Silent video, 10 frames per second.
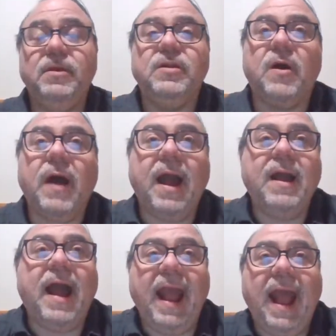You know,
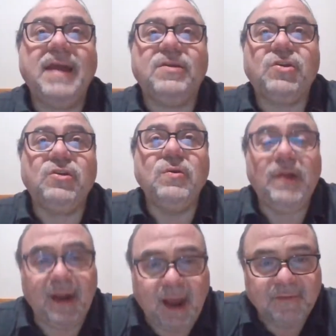I had a
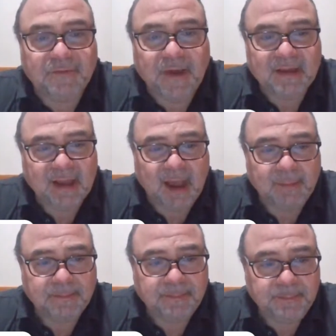student on
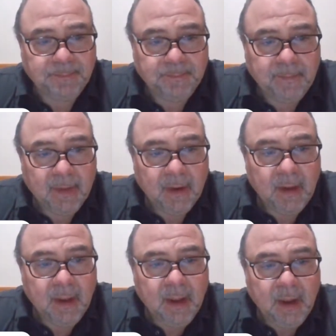FaceTime.
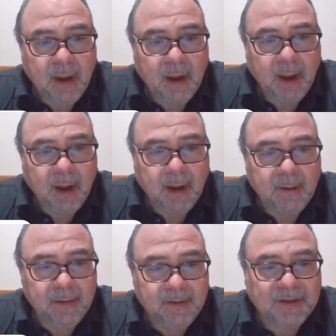
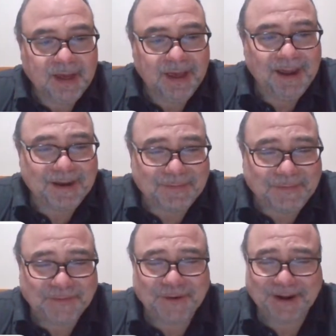Sticko,
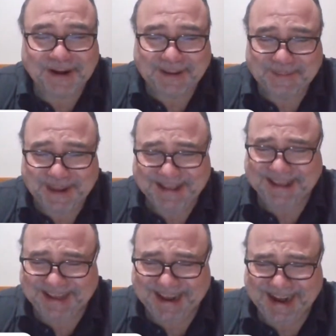Fork, and
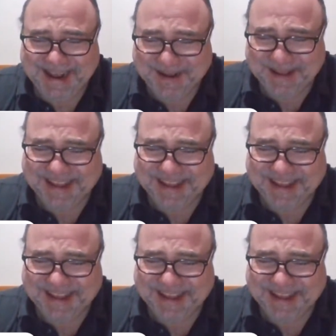Mancini.